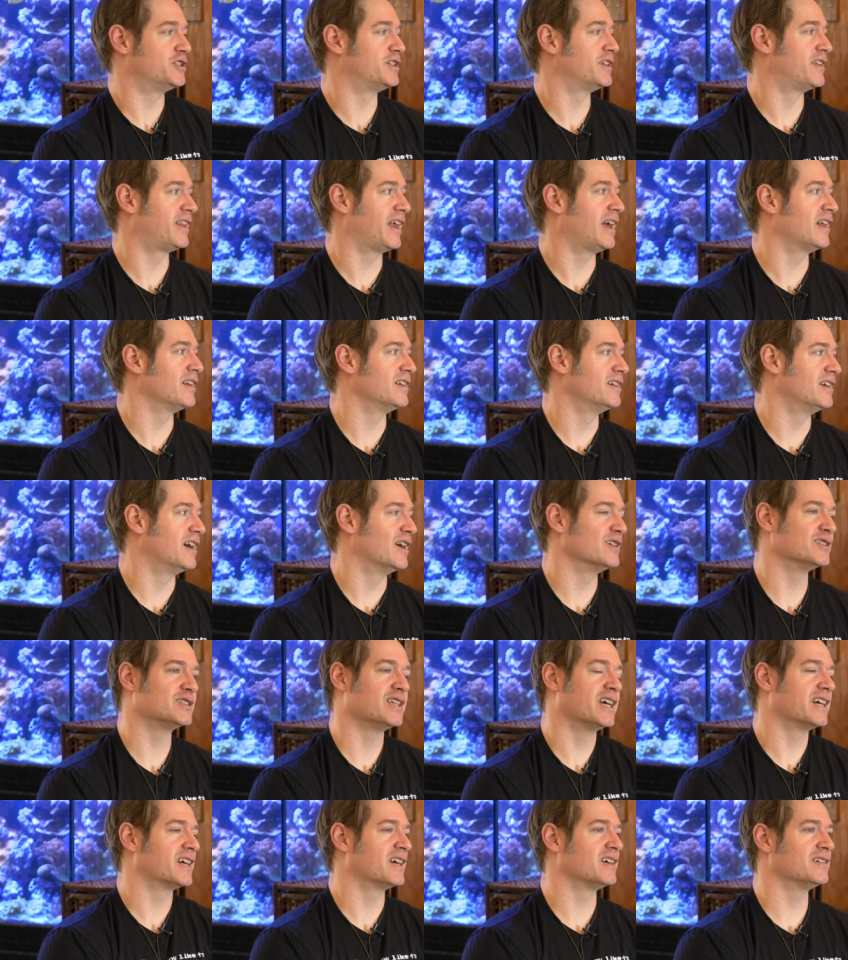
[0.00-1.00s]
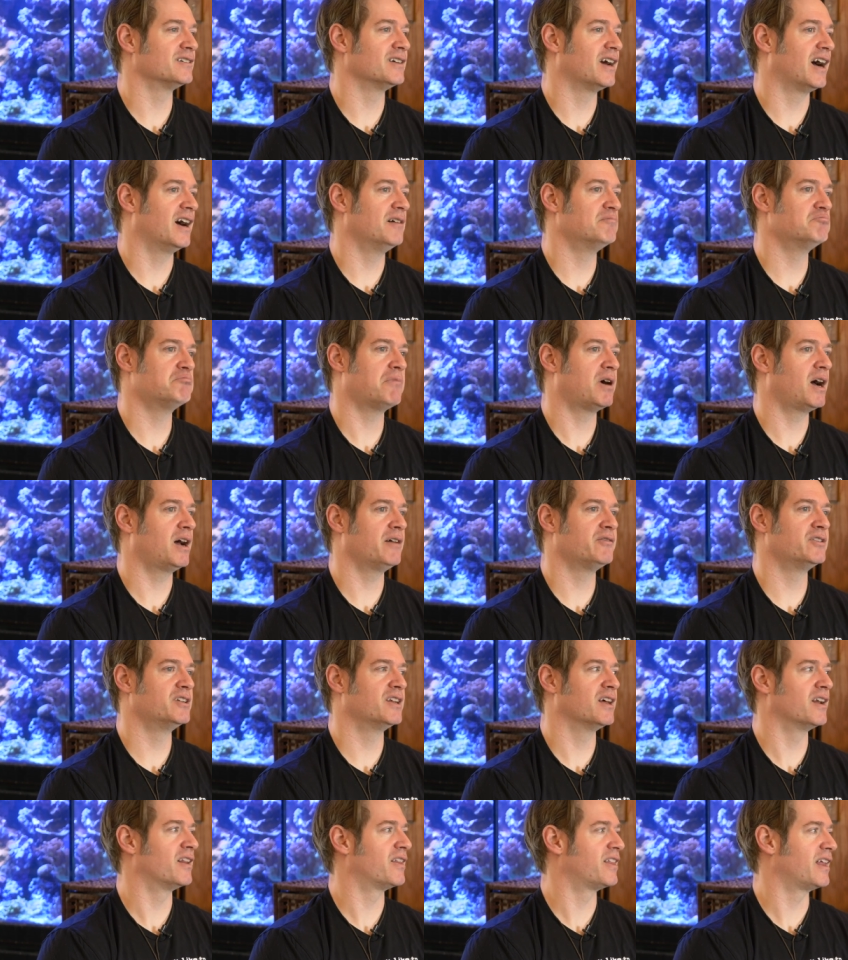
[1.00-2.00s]
just a Thaylen. Okay. I was like, I
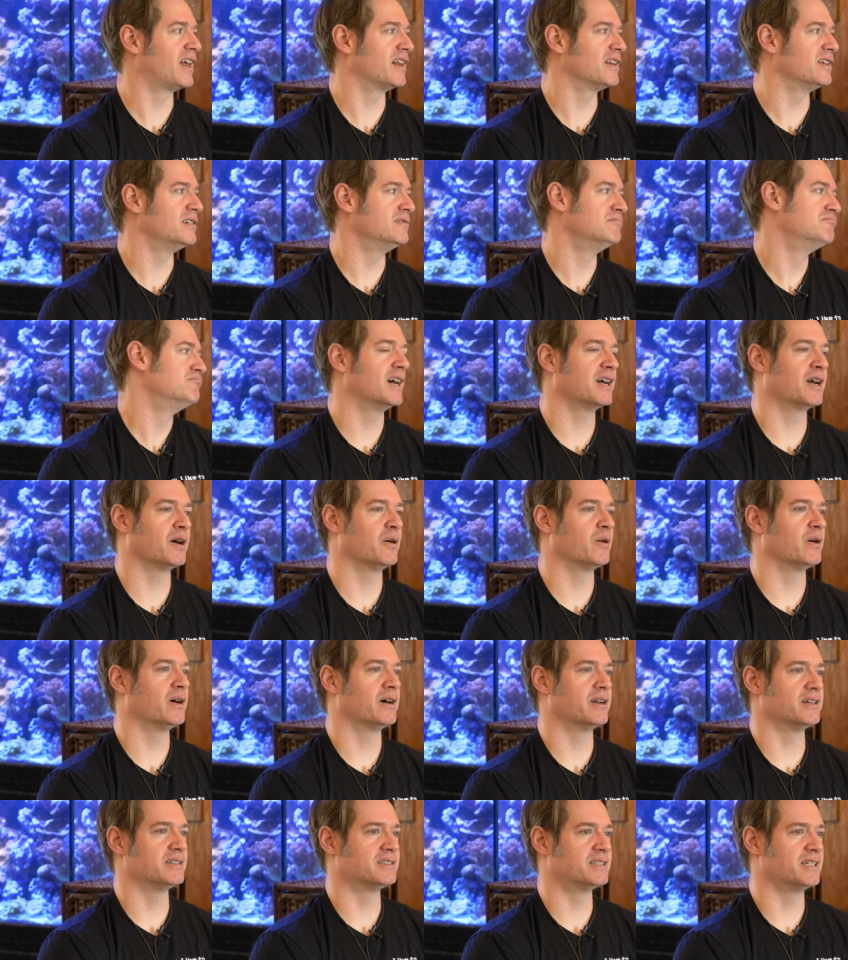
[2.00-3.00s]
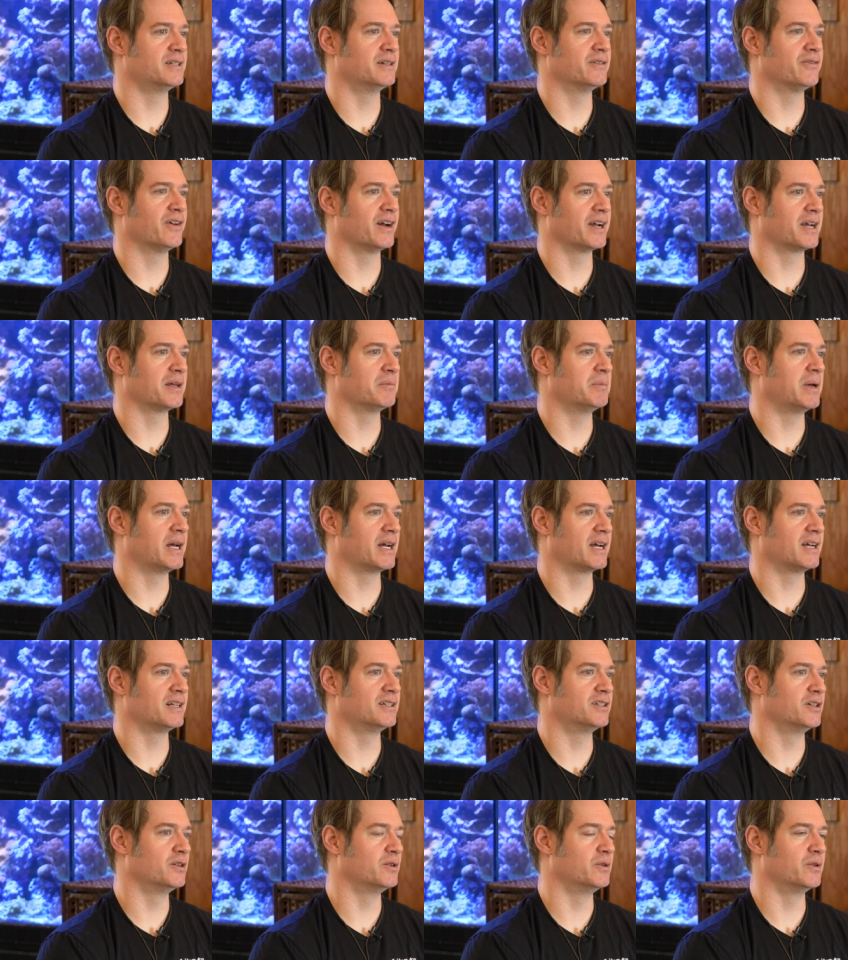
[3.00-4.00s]
haven't done a Thaylen. I kind of want to see cool. if I can make
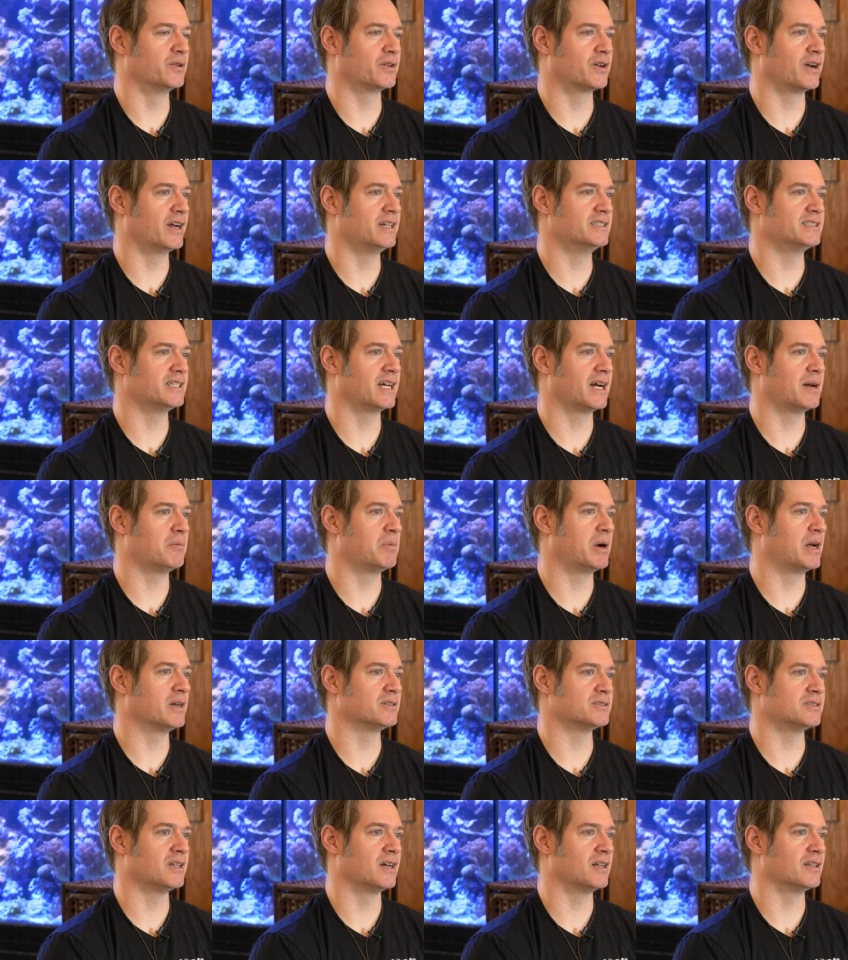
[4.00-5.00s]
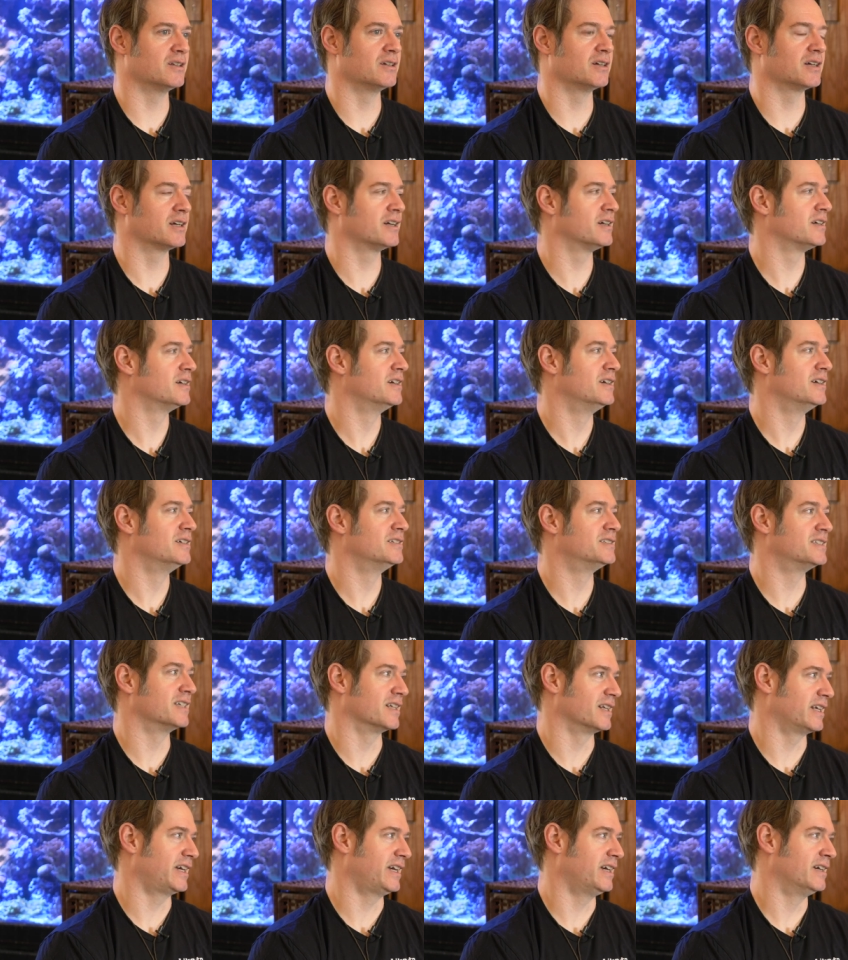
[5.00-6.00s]
a dude with crazy eyebrows not look
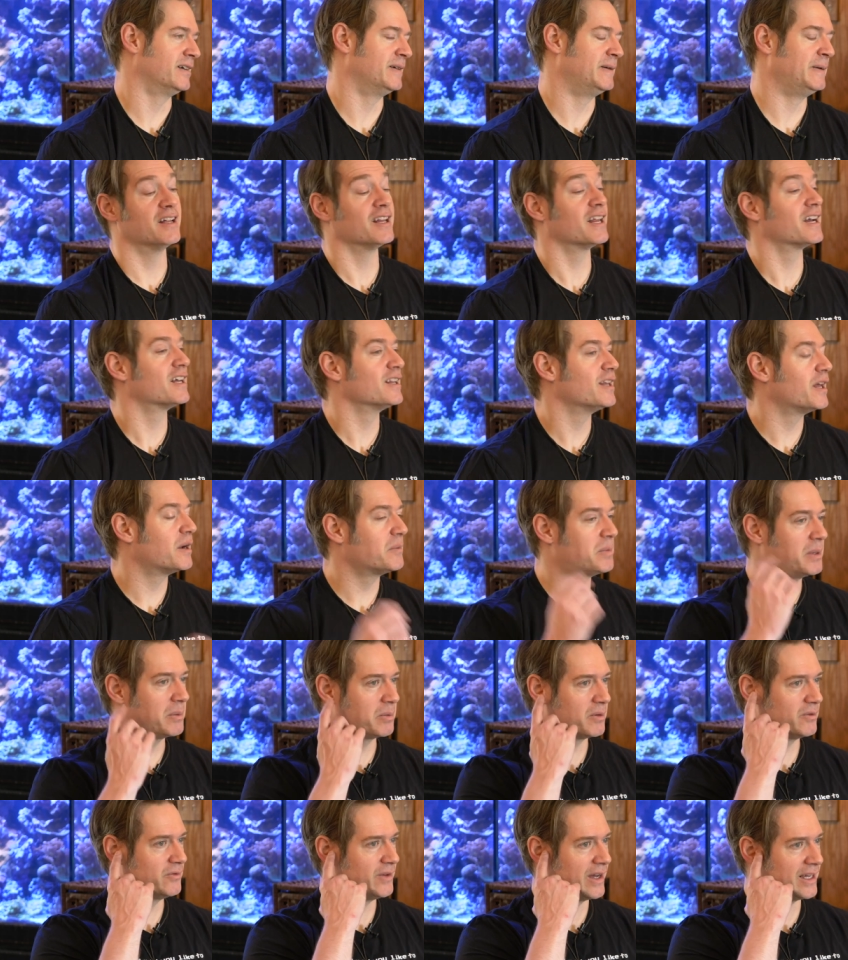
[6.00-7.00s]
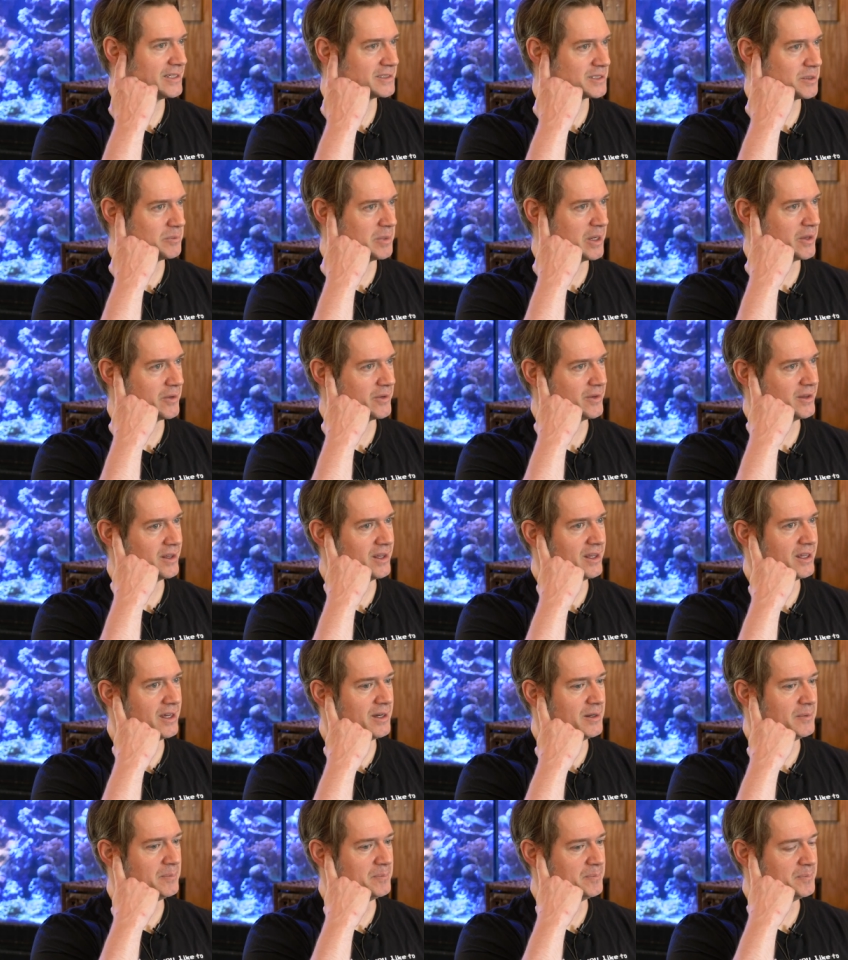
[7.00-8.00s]
silly. Like a lot of people have asked about
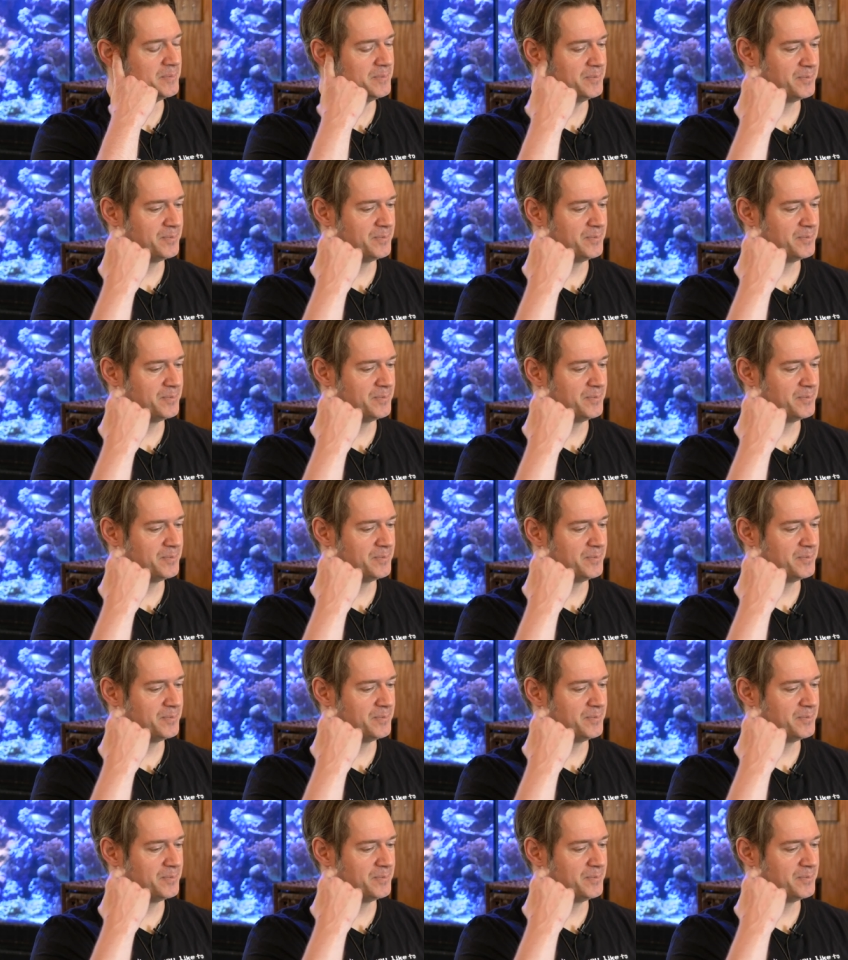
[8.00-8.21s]
the um,